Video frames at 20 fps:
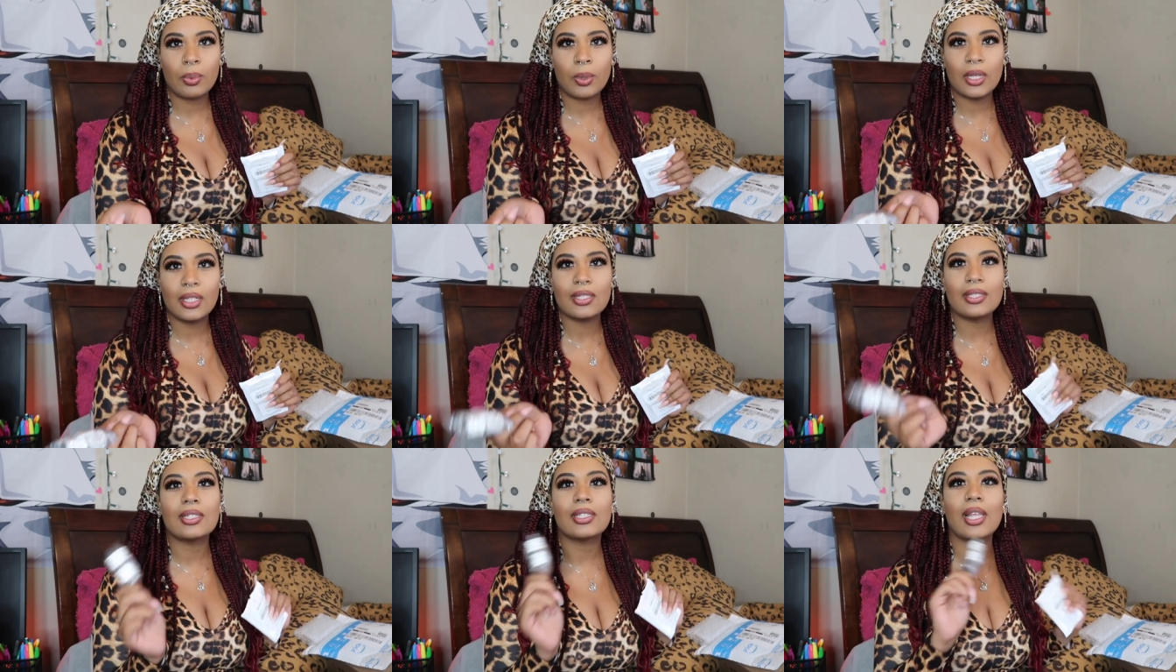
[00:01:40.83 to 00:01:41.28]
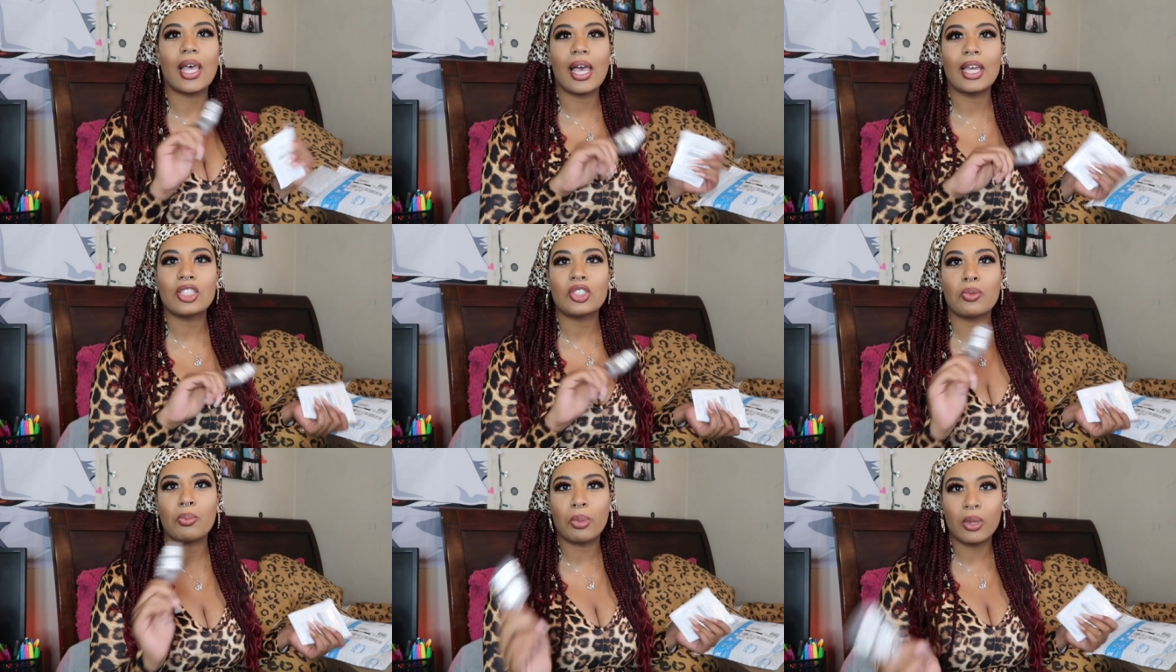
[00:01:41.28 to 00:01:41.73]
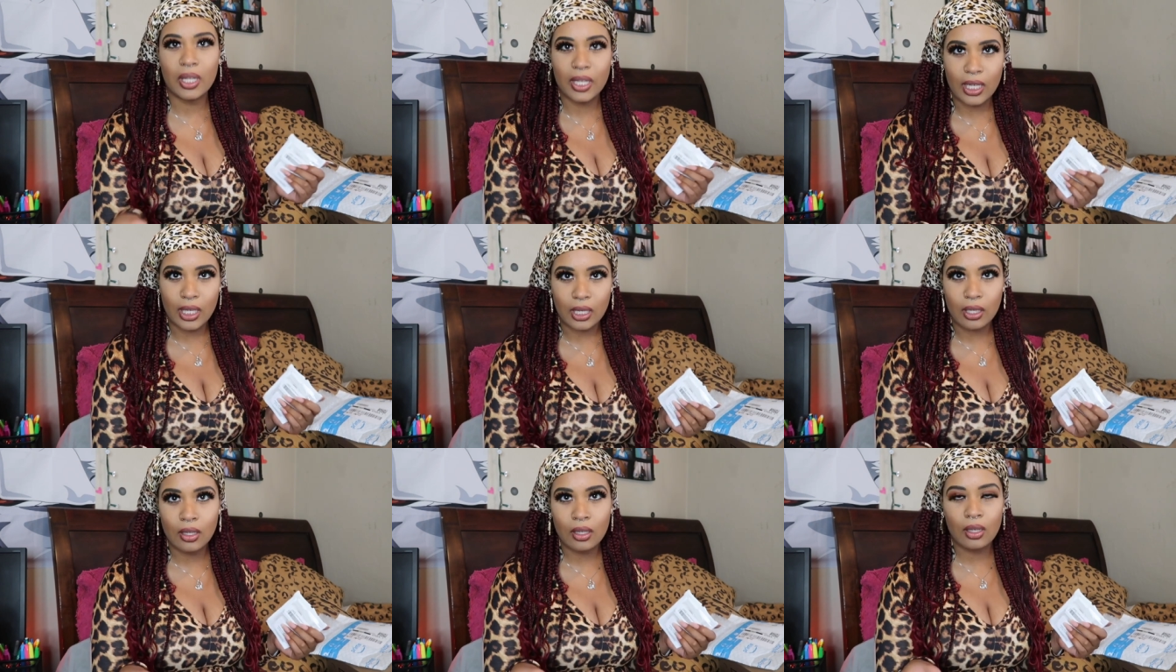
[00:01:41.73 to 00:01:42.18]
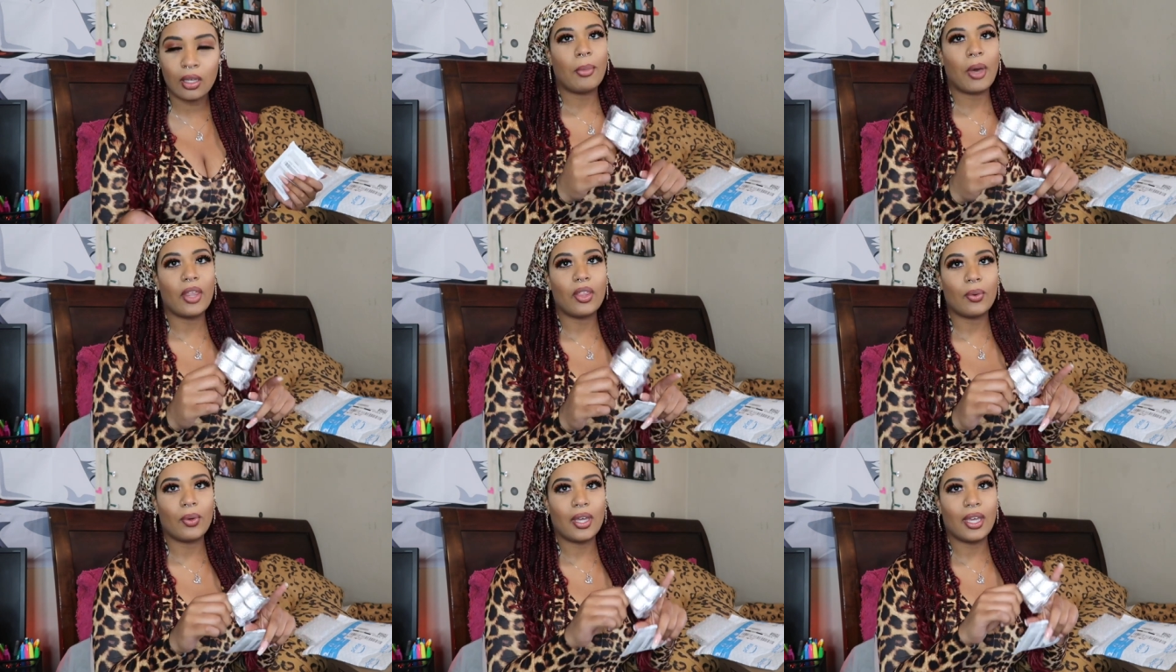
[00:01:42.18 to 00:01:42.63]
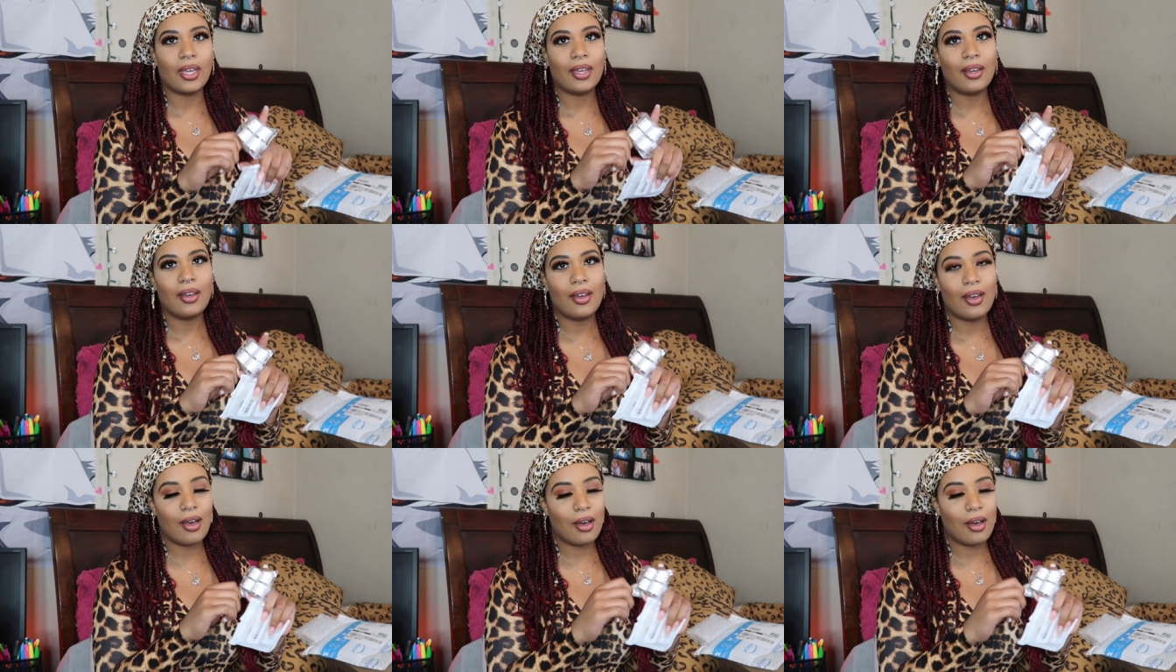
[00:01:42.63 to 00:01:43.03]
print / bling, by the way.